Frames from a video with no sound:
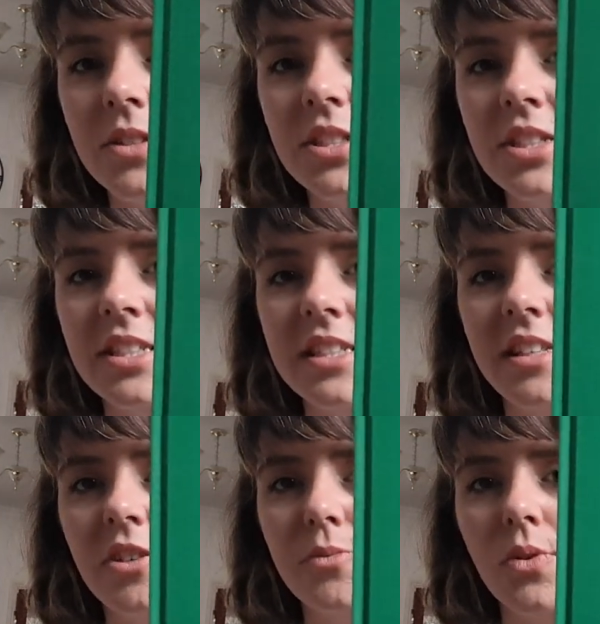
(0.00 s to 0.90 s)
was just
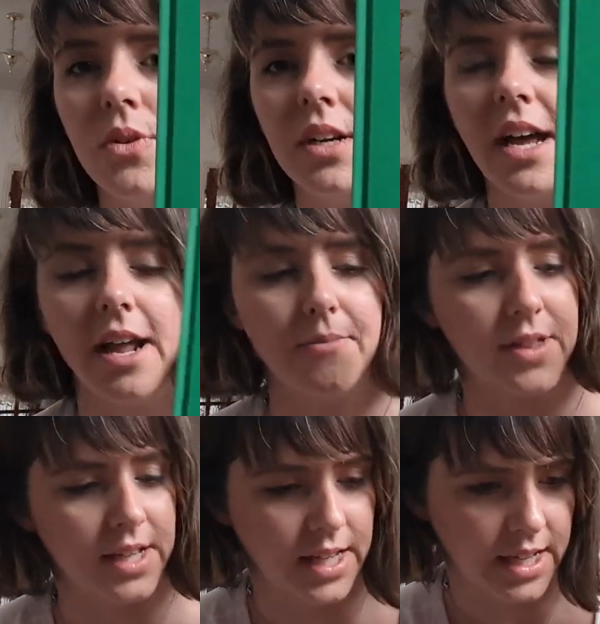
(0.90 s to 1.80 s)
this little book, and I'm
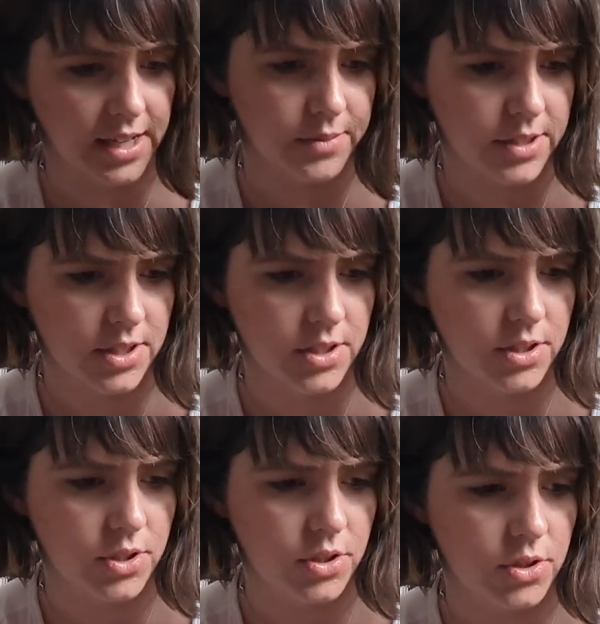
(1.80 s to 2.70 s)
thinking it was
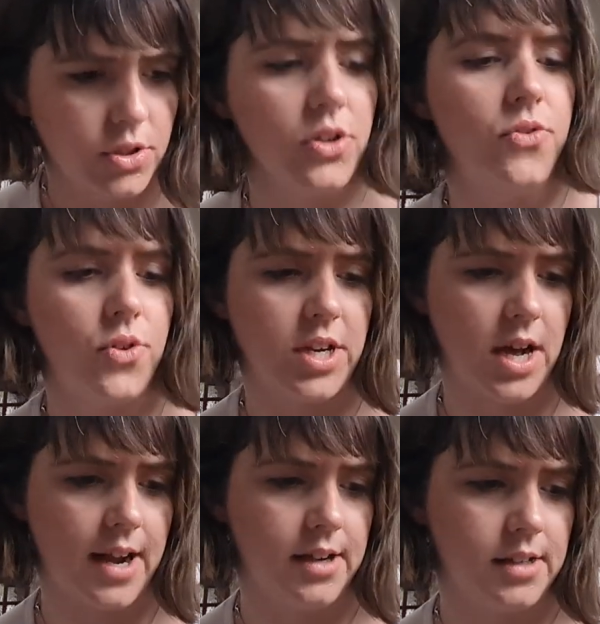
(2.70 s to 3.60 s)

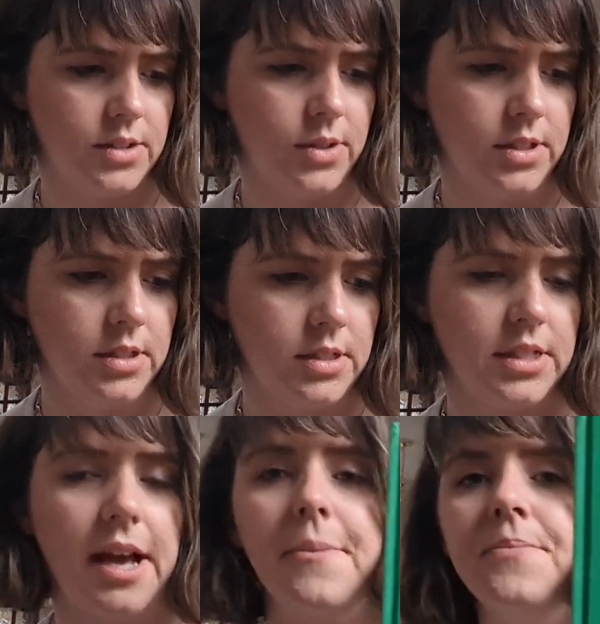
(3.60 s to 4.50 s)
$2.49, this one,
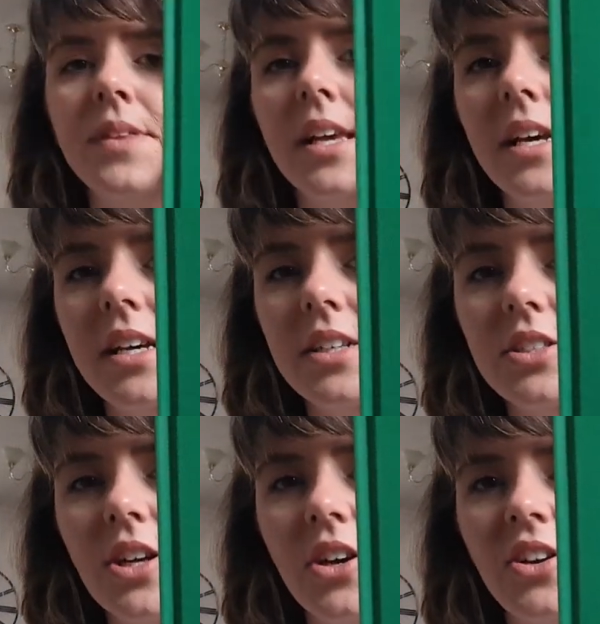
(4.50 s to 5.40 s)
yeah.
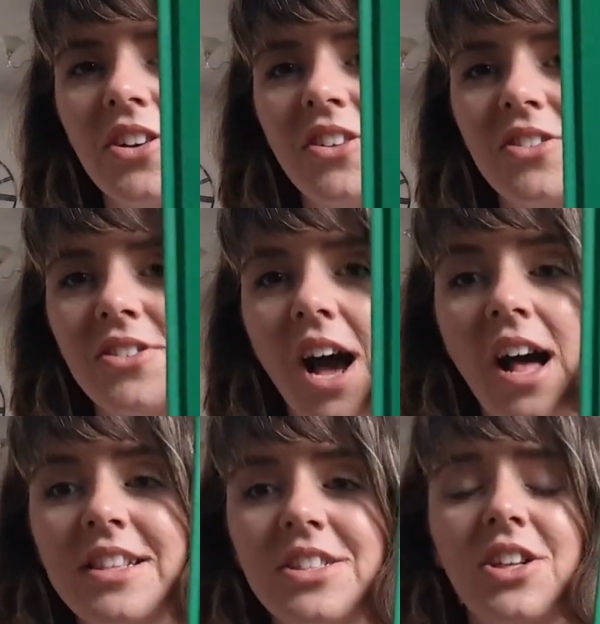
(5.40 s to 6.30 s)
So
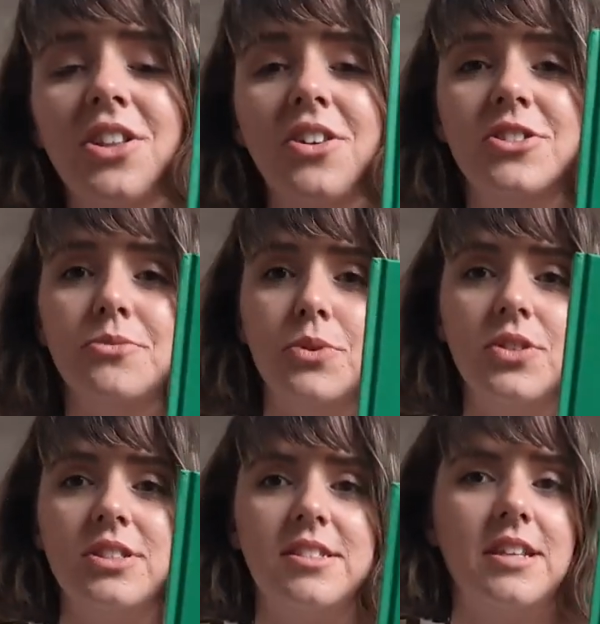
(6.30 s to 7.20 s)
Aldi's got loads of
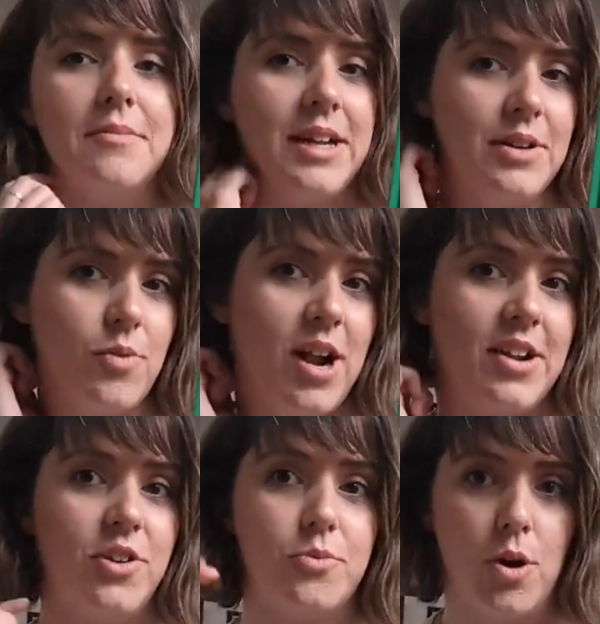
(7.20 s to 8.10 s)
books. I mean,
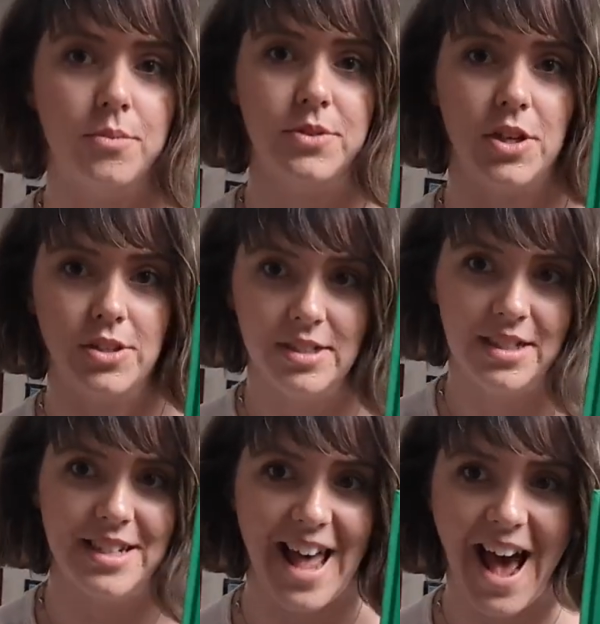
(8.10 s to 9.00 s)
where you're propped on
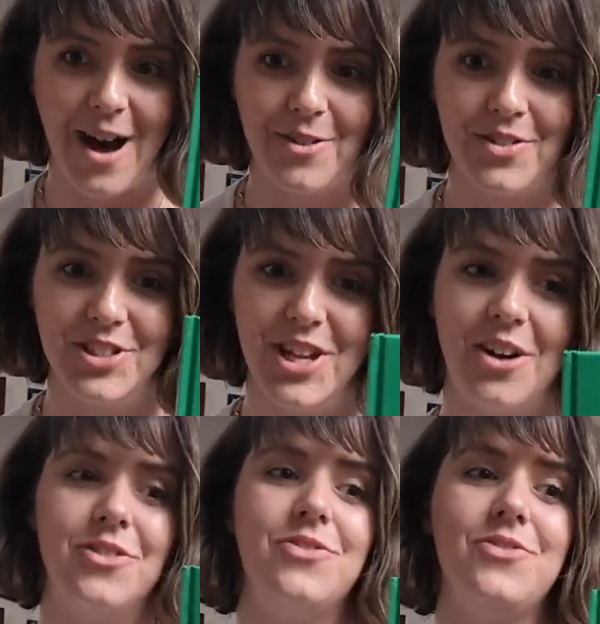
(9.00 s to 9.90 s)
now, the
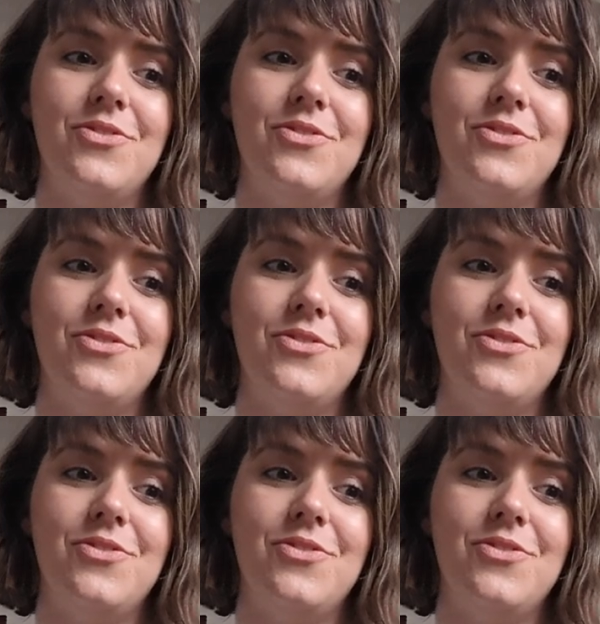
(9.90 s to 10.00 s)
shelf,